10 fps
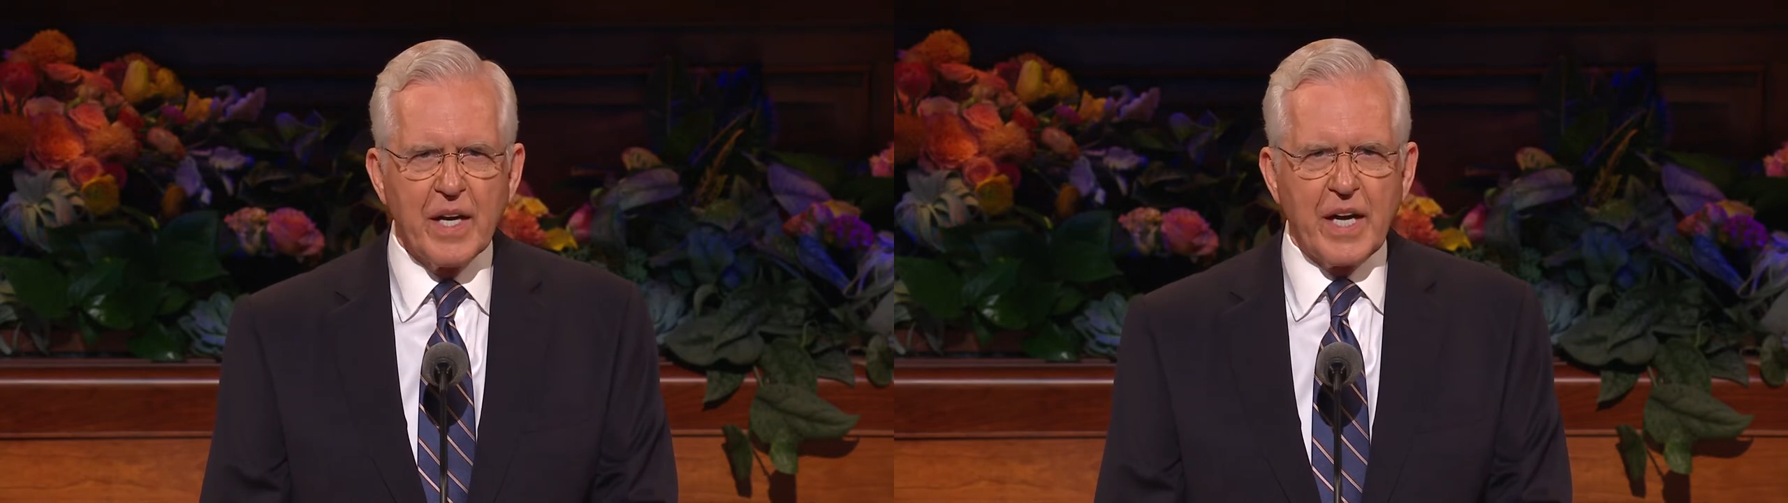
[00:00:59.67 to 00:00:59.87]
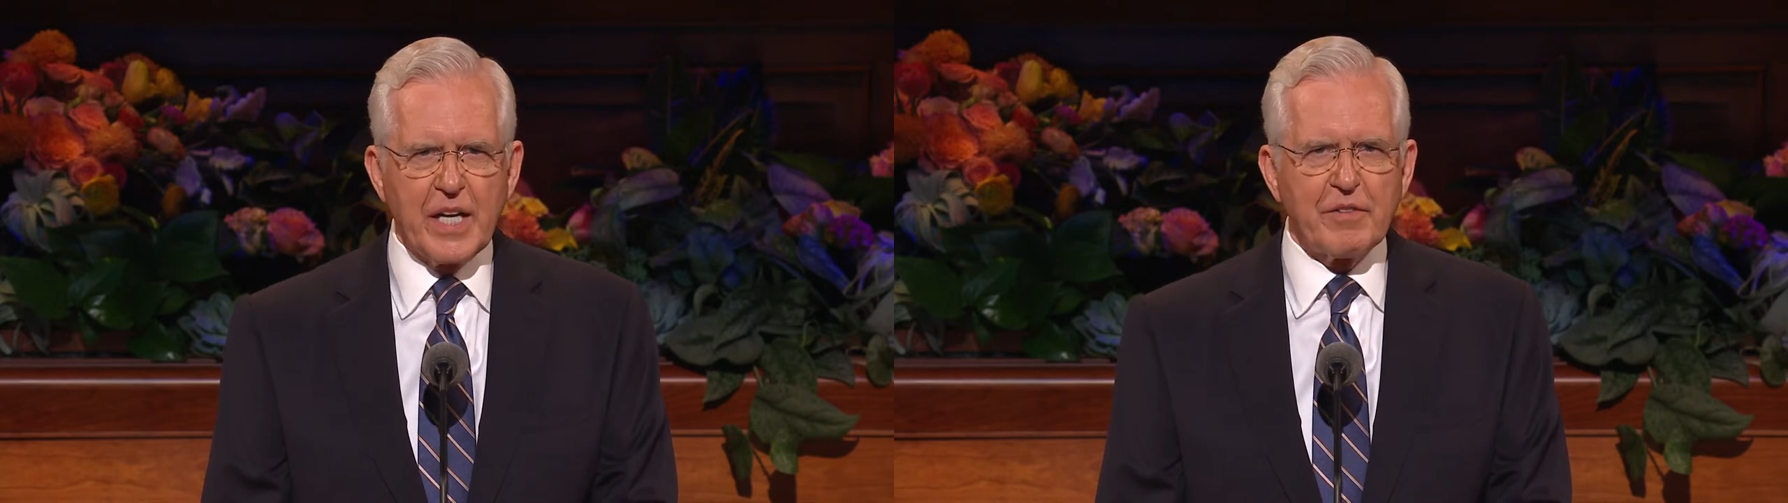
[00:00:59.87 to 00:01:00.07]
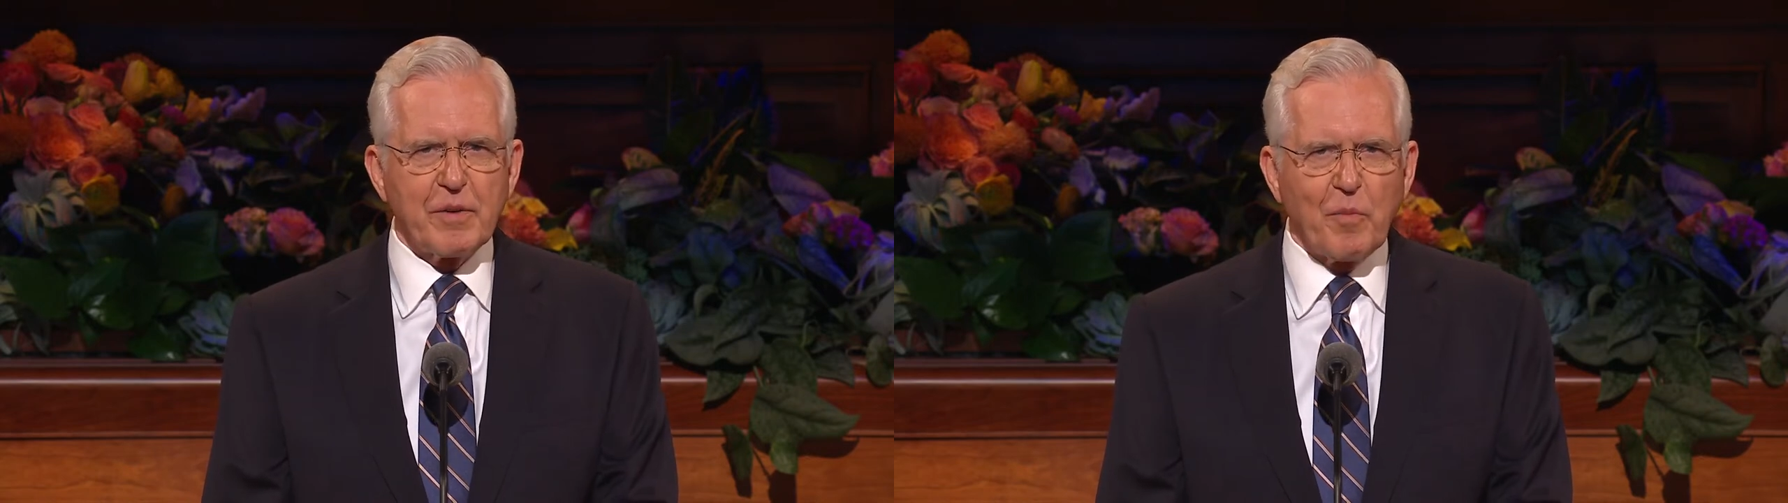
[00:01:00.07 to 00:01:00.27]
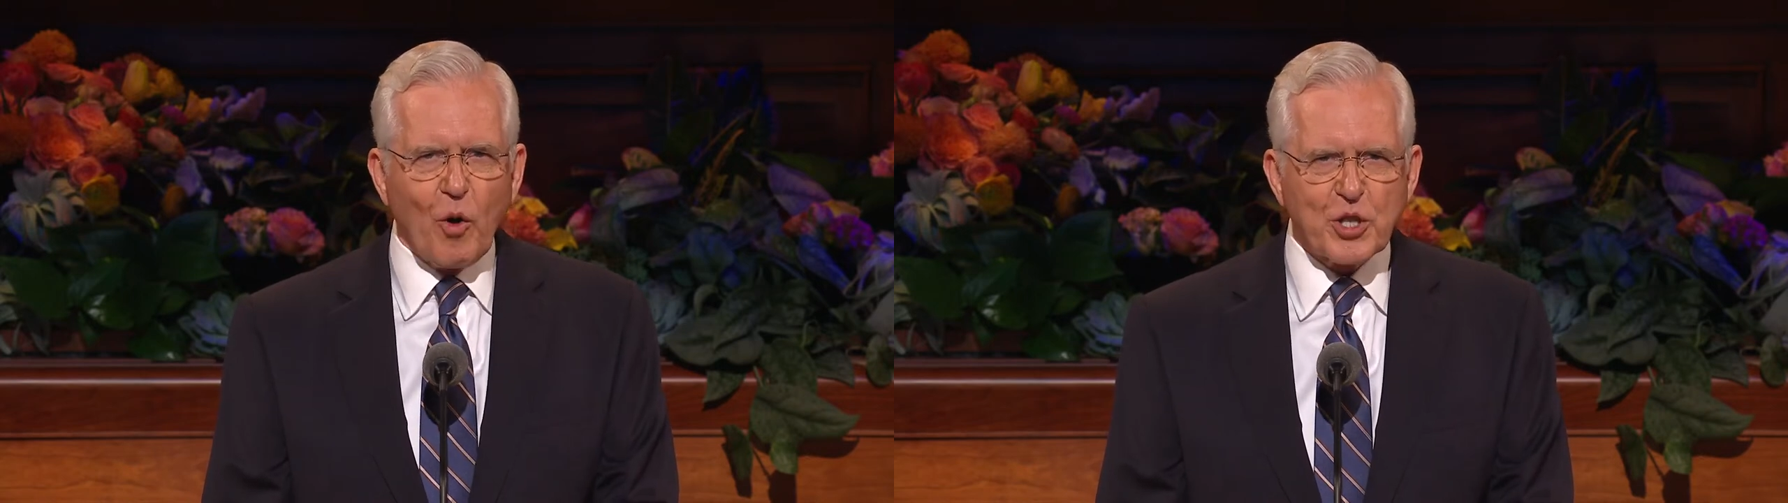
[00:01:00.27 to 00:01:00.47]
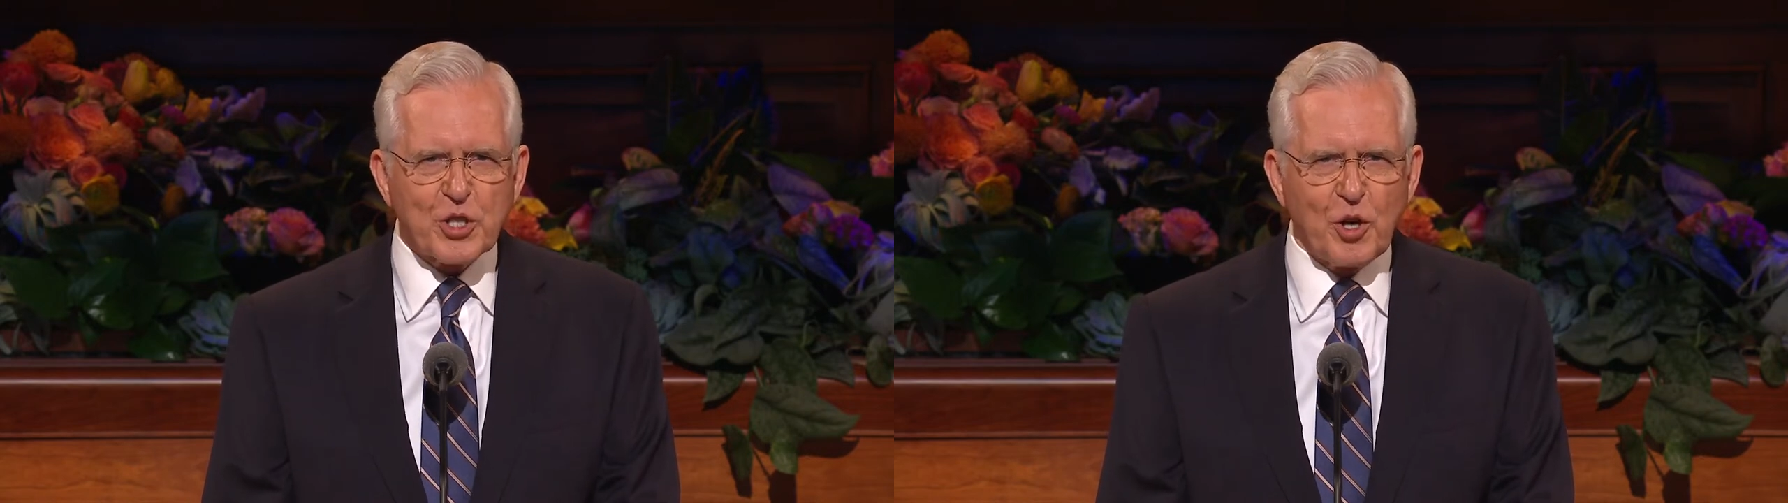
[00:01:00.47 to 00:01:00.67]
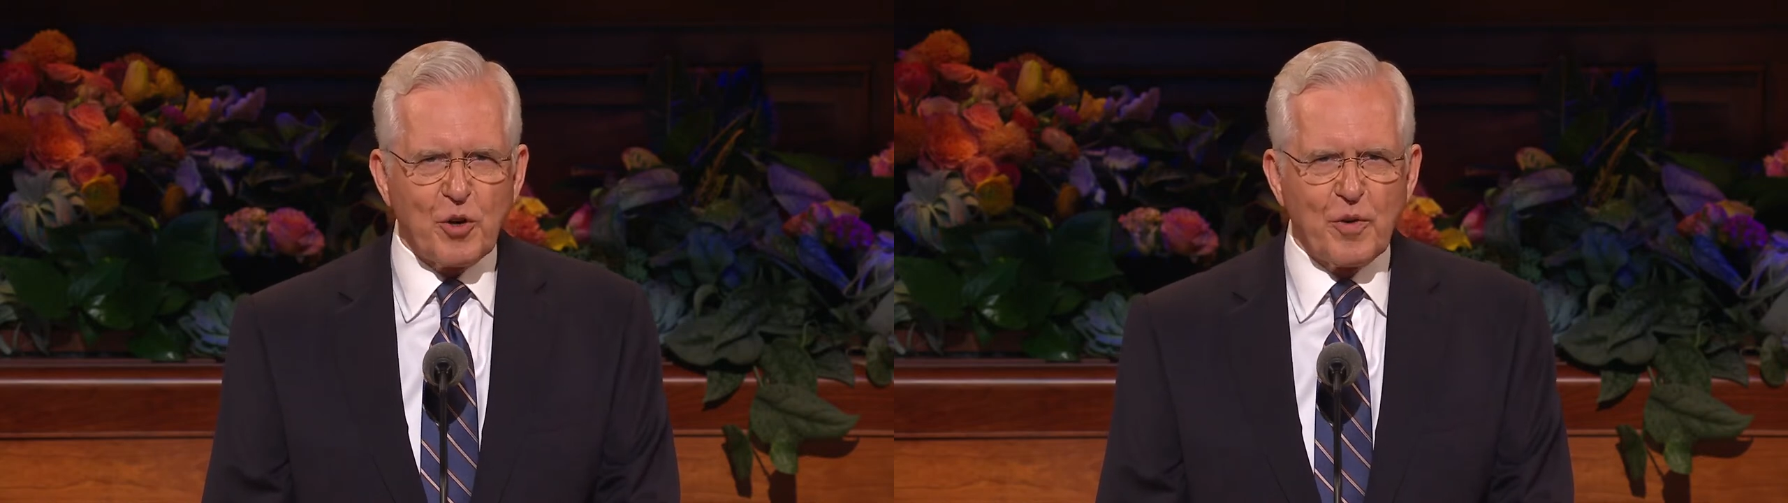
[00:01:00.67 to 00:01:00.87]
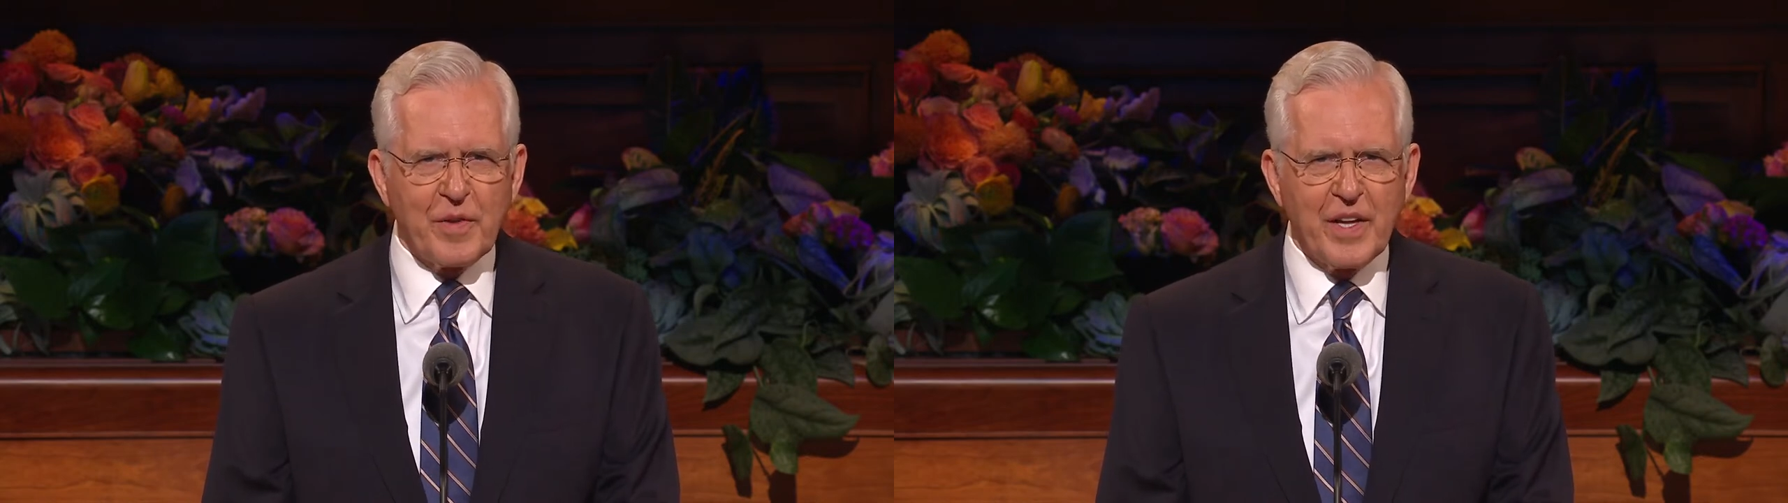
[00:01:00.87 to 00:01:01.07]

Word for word: and even more so